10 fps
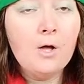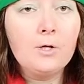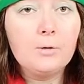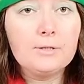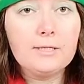
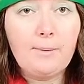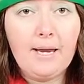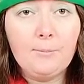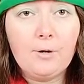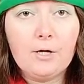You'll need a
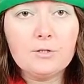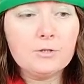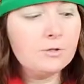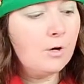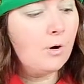
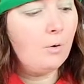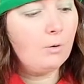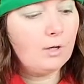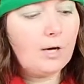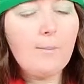paintbrush
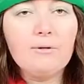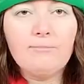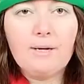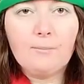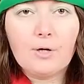or a couple of
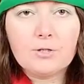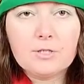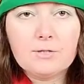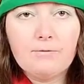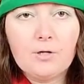
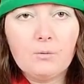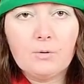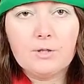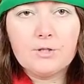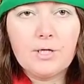paintbrushes if you don't
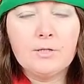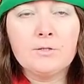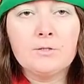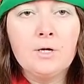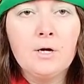want to change